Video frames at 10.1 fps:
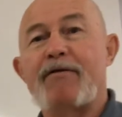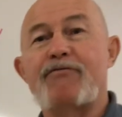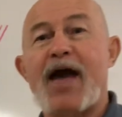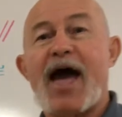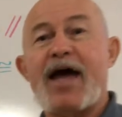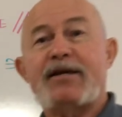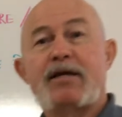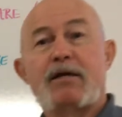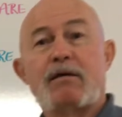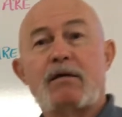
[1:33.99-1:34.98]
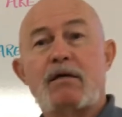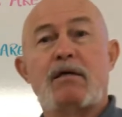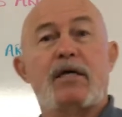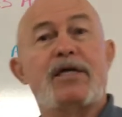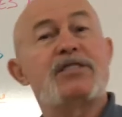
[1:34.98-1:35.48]
That
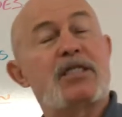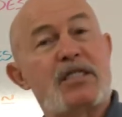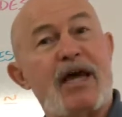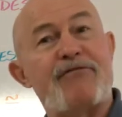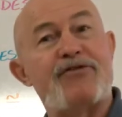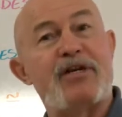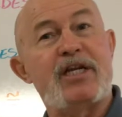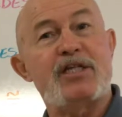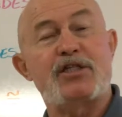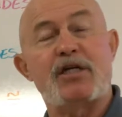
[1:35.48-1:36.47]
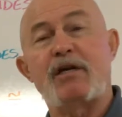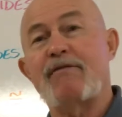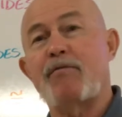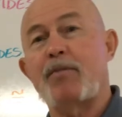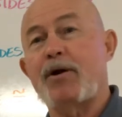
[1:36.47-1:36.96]
is the definition of
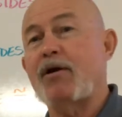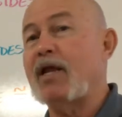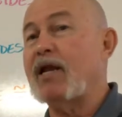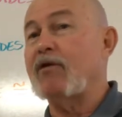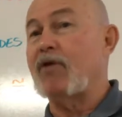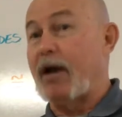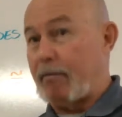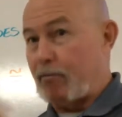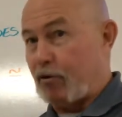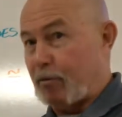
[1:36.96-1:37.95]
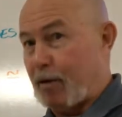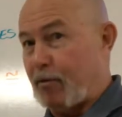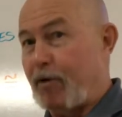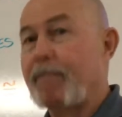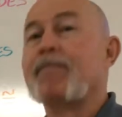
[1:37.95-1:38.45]
a parallelogram.
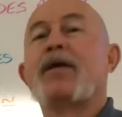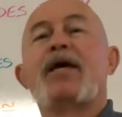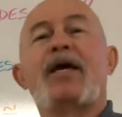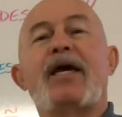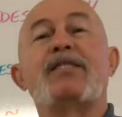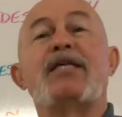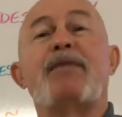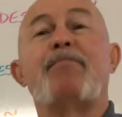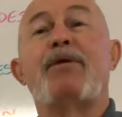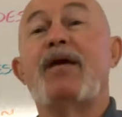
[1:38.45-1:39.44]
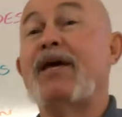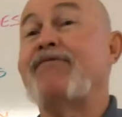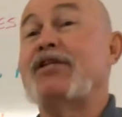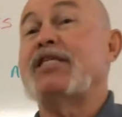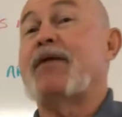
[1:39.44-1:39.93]
Remember, if
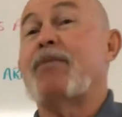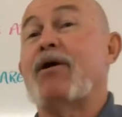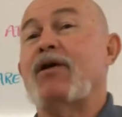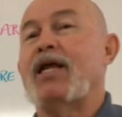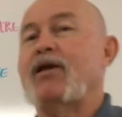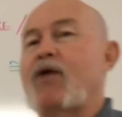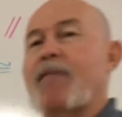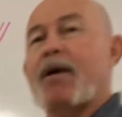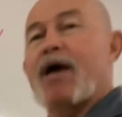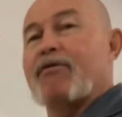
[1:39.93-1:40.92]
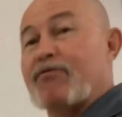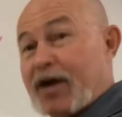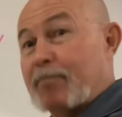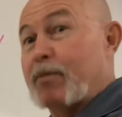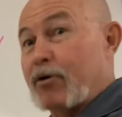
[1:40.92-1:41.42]
it's a parallelogram,
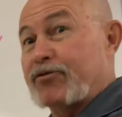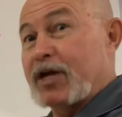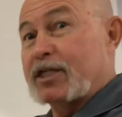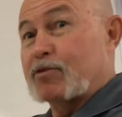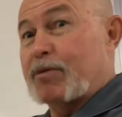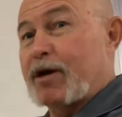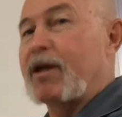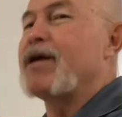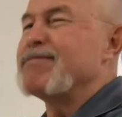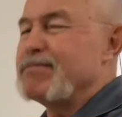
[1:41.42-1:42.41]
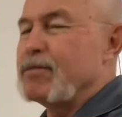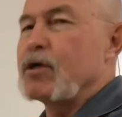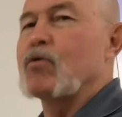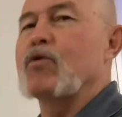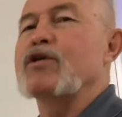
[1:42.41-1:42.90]
then both sides are parallel.
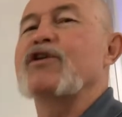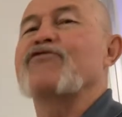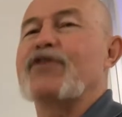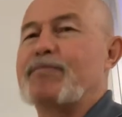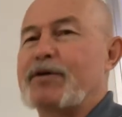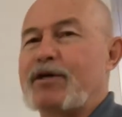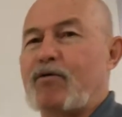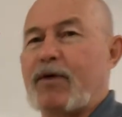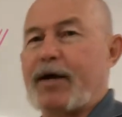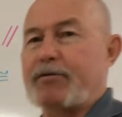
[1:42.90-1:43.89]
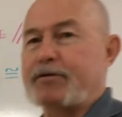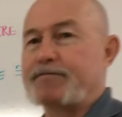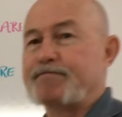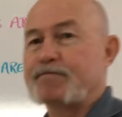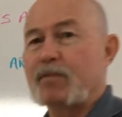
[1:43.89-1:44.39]
We're just flipping it around.
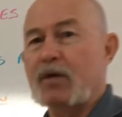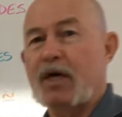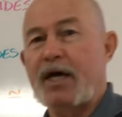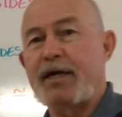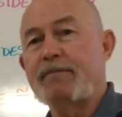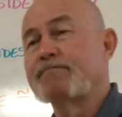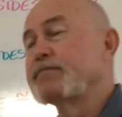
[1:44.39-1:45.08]
Okay?